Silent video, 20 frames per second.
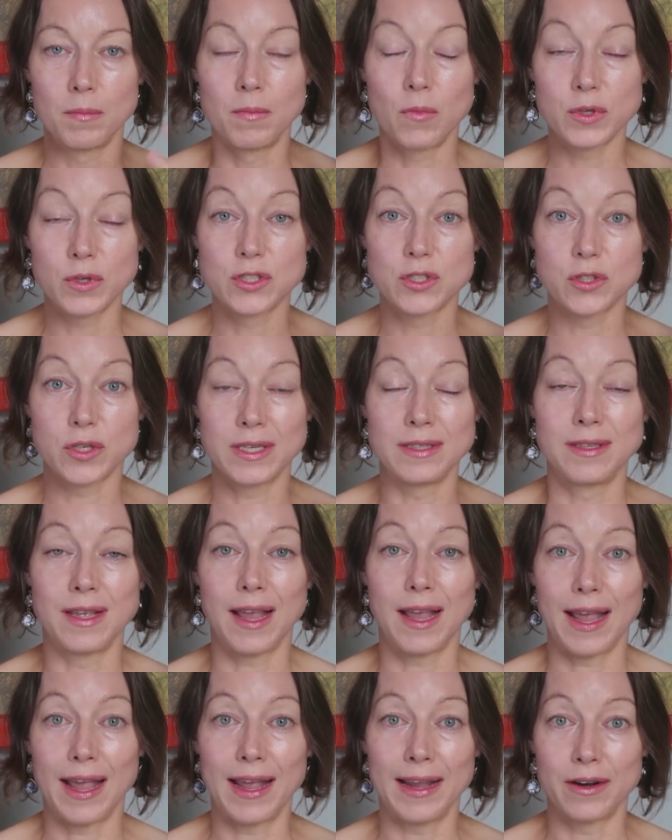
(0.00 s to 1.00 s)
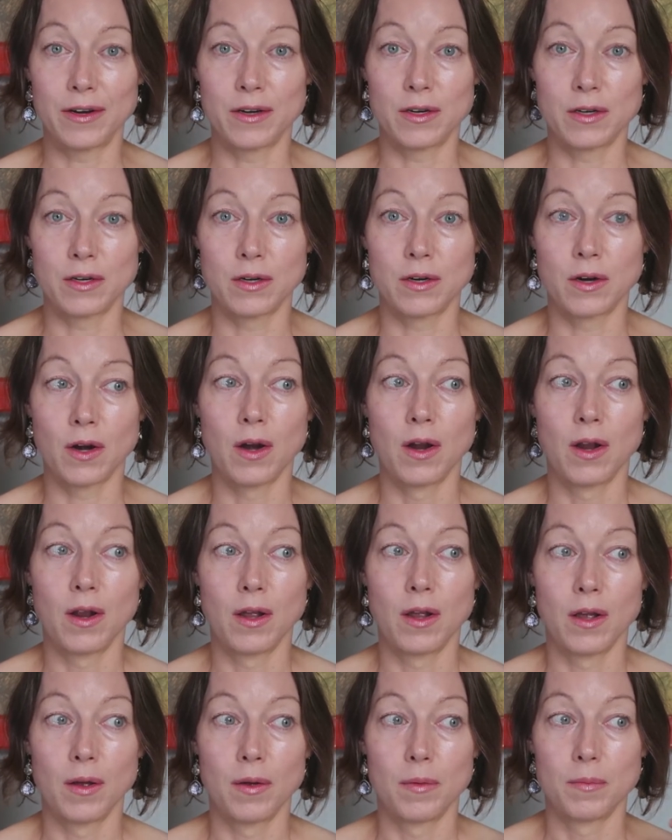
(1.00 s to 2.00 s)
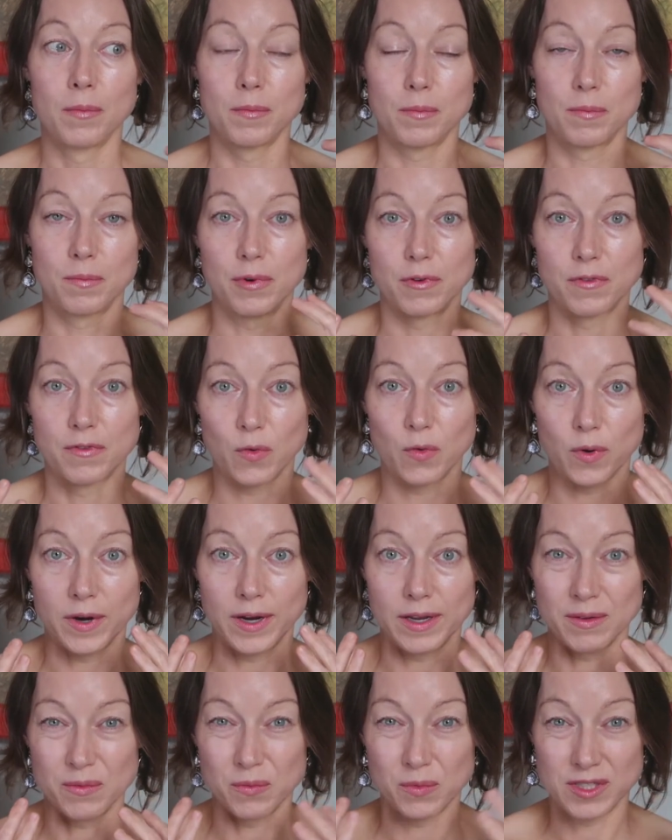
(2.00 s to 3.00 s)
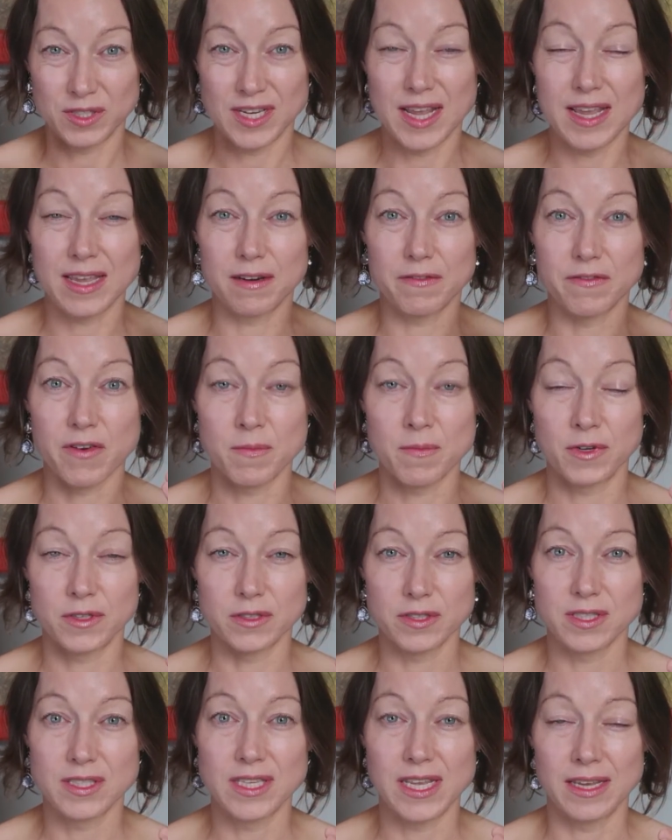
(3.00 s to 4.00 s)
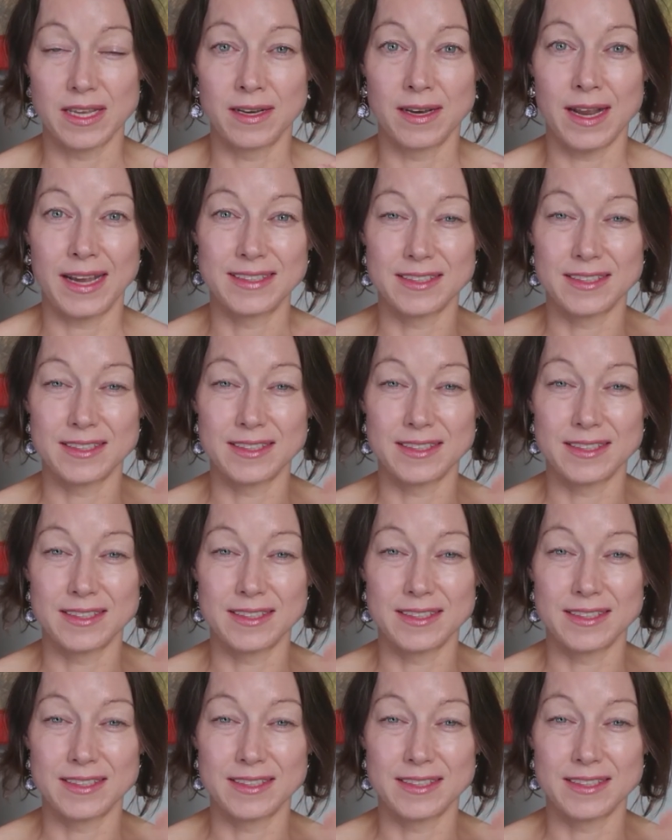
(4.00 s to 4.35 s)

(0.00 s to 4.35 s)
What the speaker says: moisture in the air before it would take it from your skin.